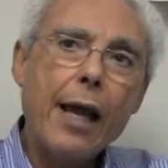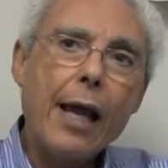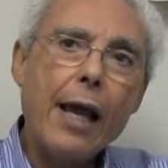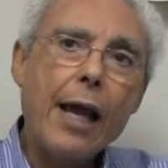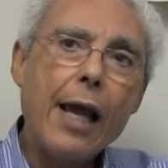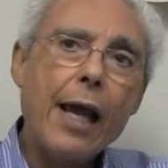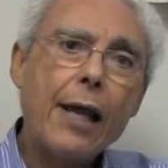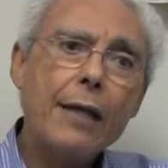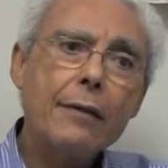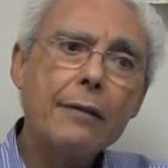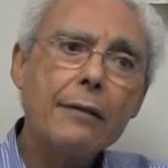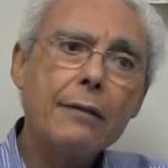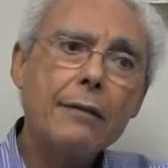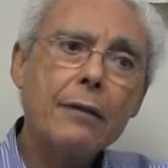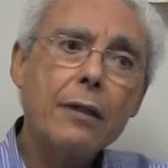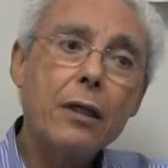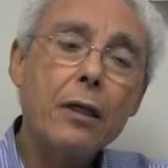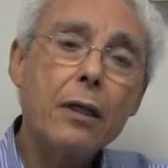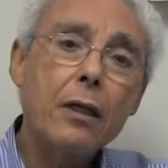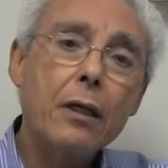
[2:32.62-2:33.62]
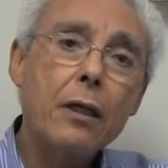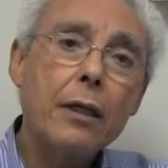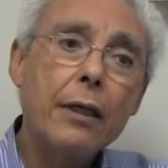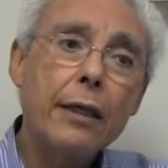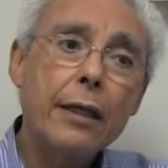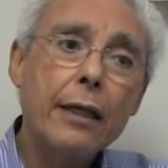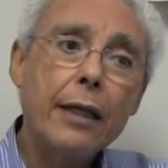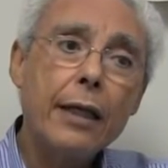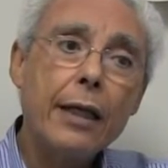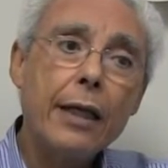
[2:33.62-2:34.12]
And
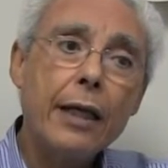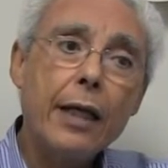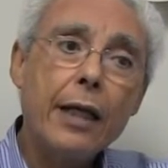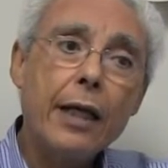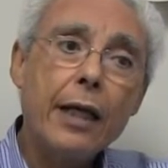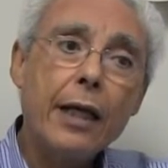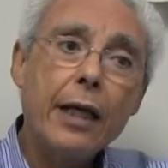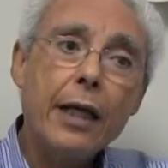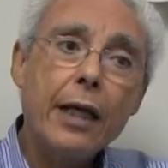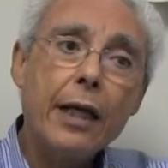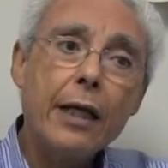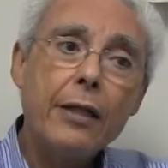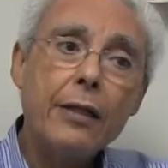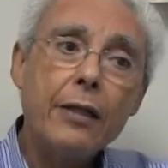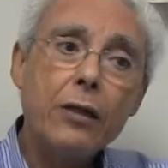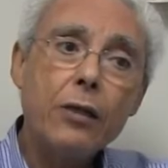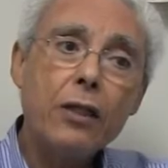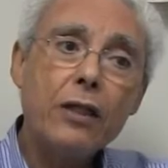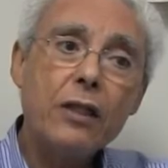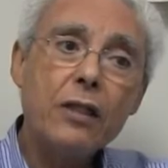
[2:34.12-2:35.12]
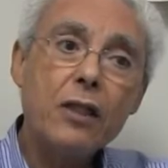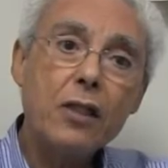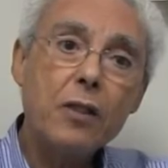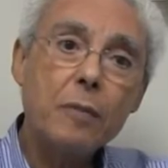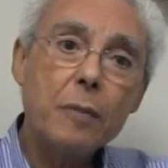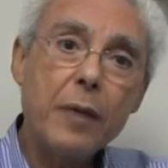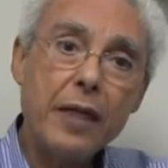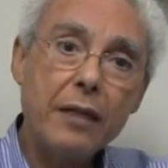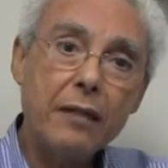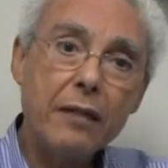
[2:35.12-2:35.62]
they're already
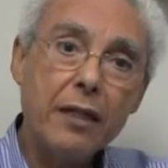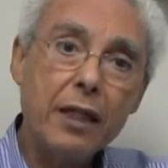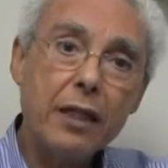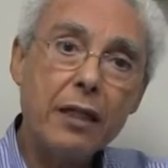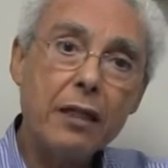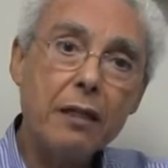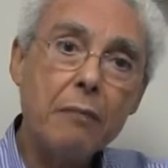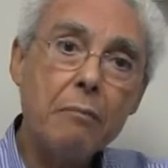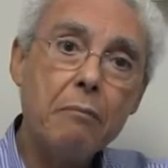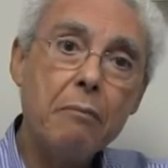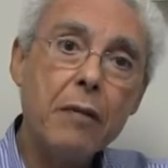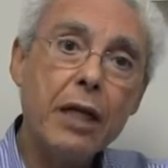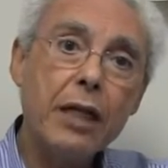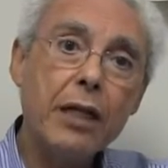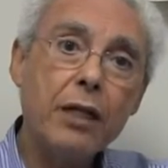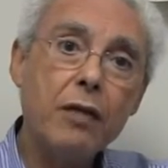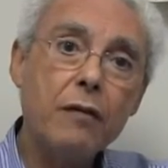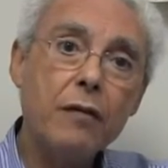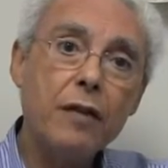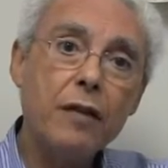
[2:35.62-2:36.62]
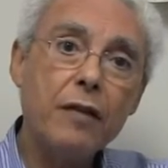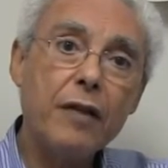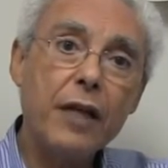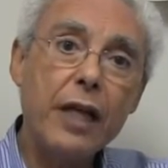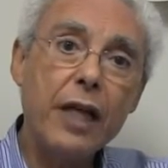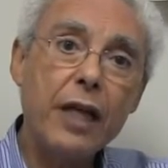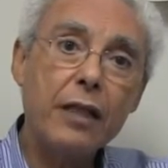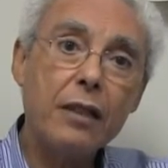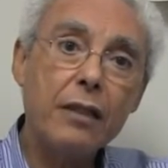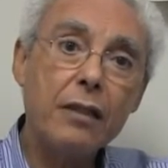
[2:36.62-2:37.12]
suspecting many of the
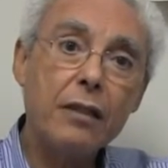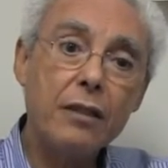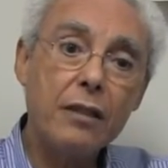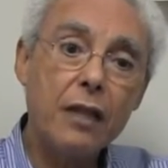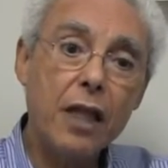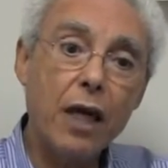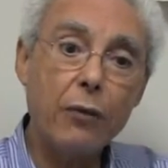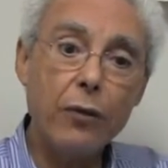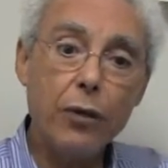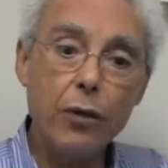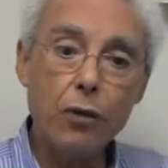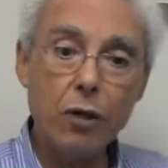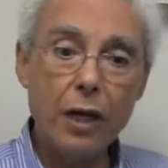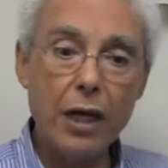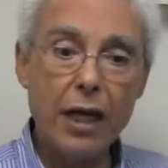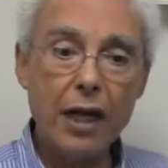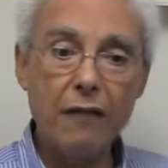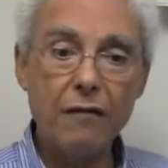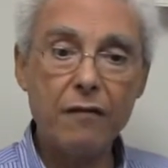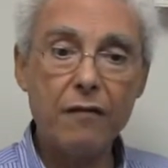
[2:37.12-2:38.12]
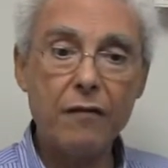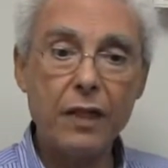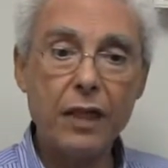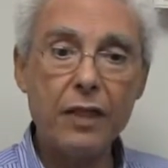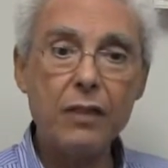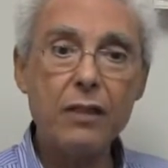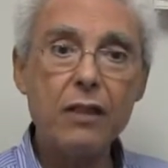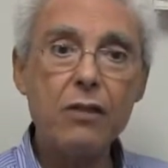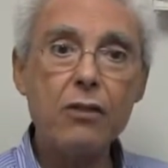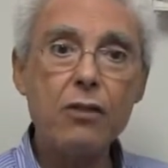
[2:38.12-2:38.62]
things that we all have
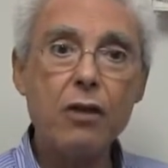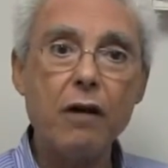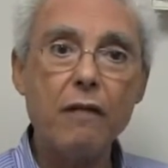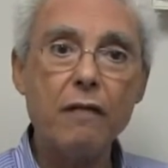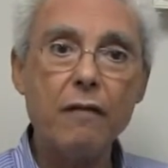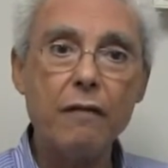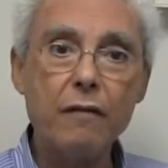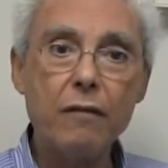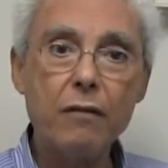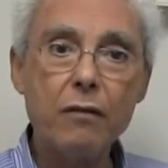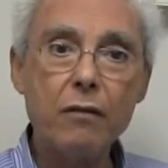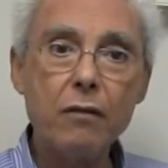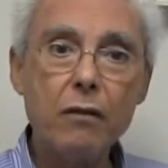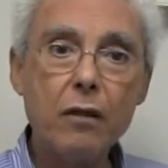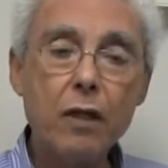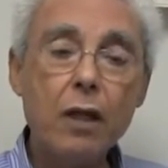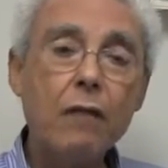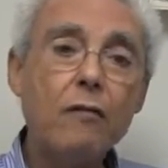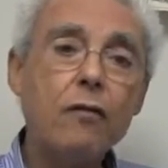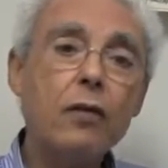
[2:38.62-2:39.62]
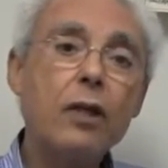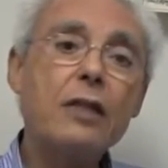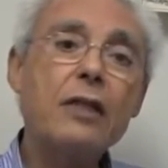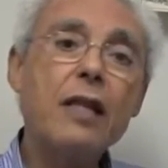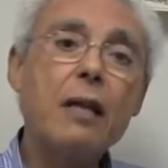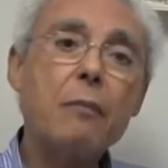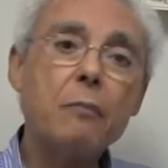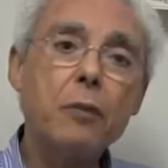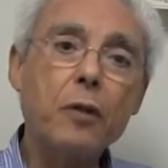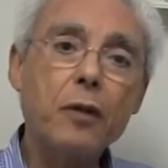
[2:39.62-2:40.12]
traces of. For
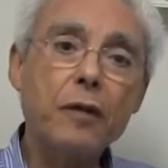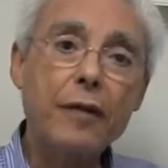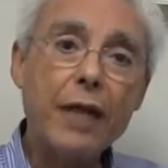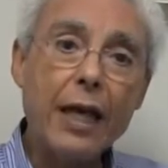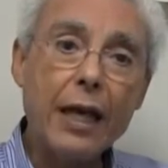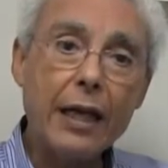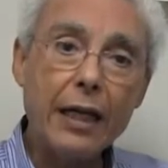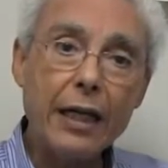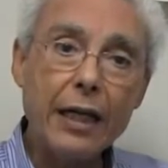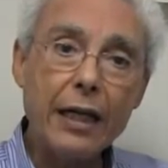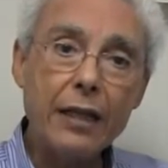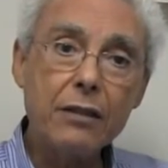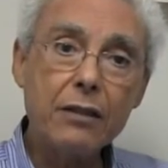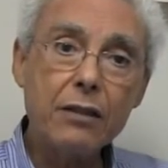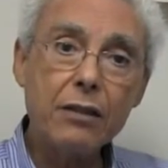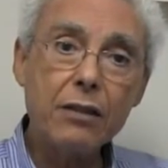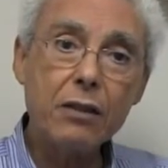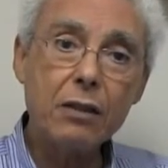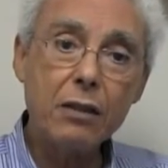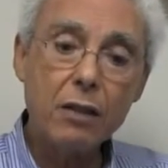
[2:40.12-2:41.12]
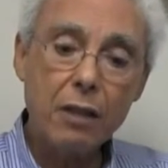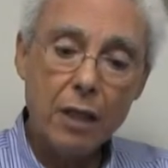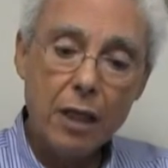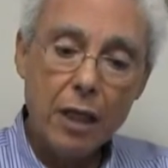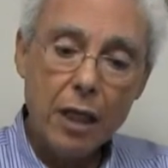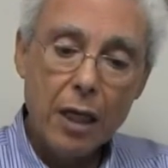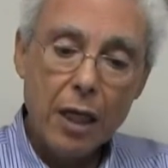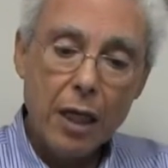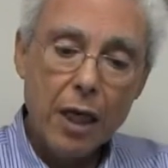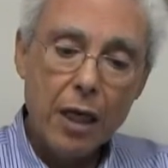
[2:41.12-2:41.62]
example, phthalates
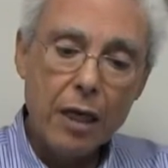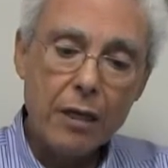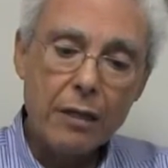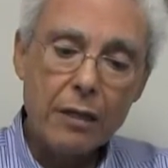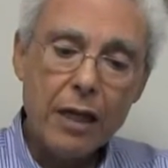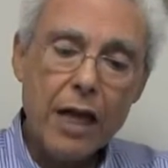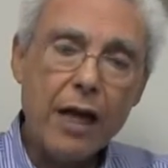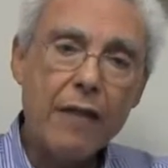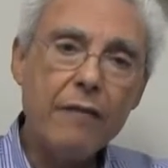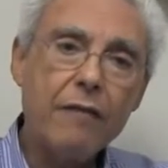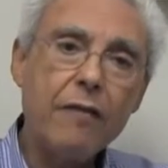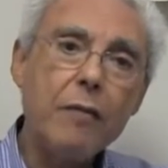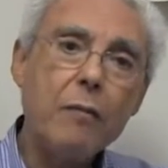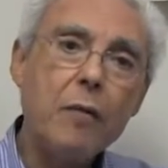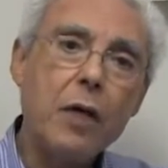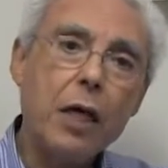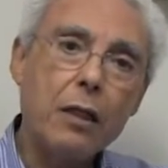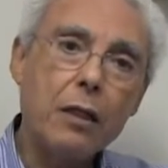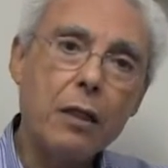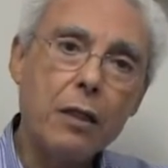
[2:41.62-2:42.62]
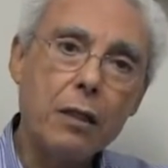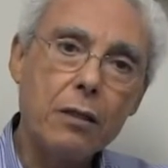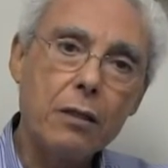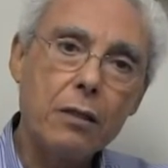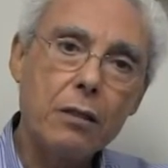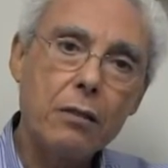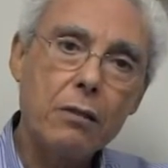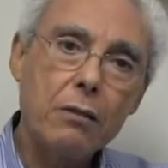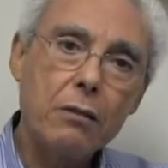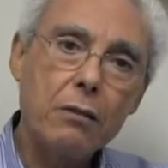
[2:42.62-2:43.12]
are in the IV
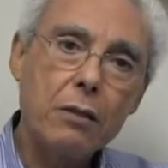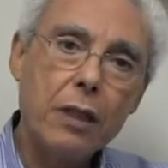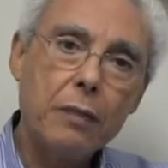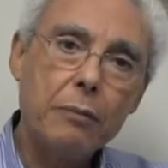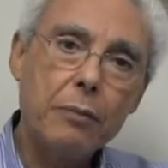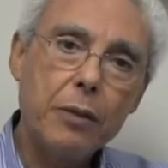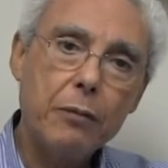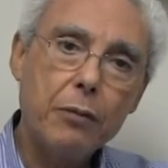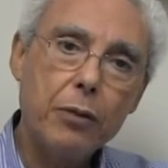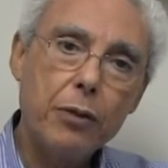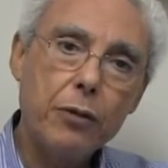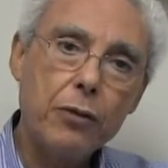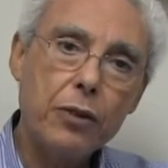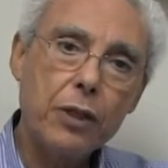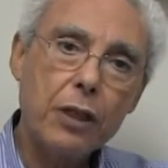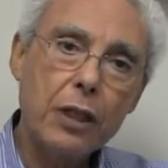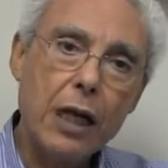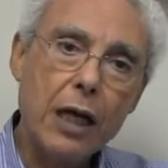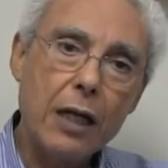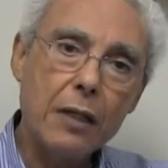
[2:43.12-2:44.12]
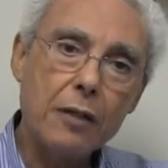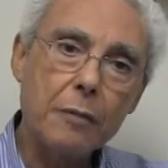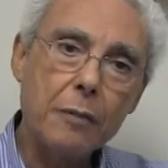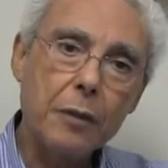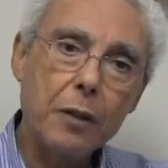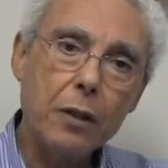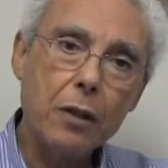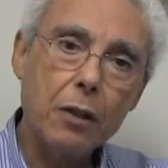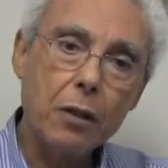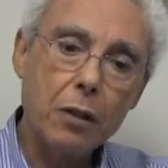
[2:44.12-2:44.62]
bottles that people use in the
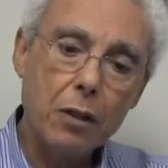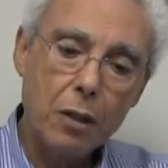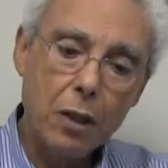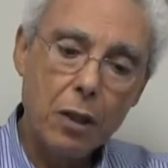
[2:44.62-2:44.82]
hospital.